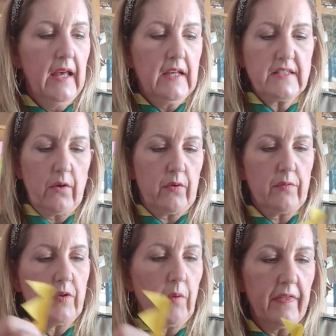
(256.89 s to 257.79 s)
So
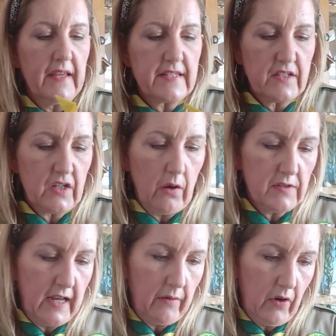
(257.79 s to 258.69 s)
you want this to go
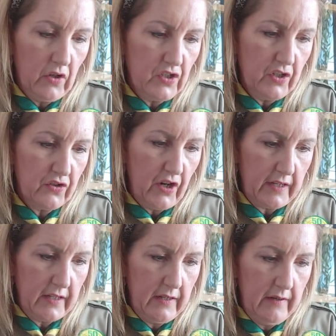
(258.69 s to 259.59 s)
down onto your
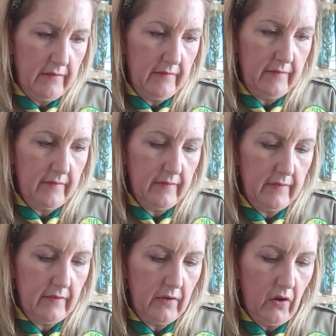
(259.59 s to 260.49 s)
dragon,
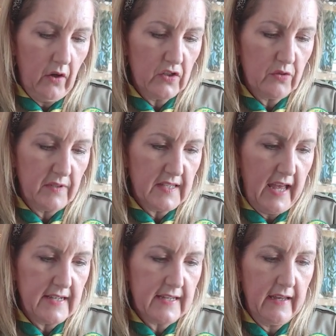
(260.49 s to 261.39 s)
onto his
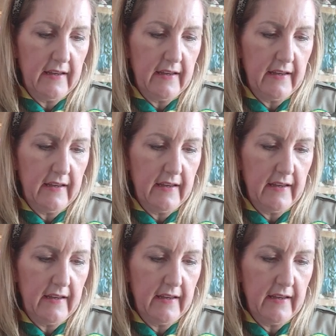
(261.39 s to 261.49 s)
head,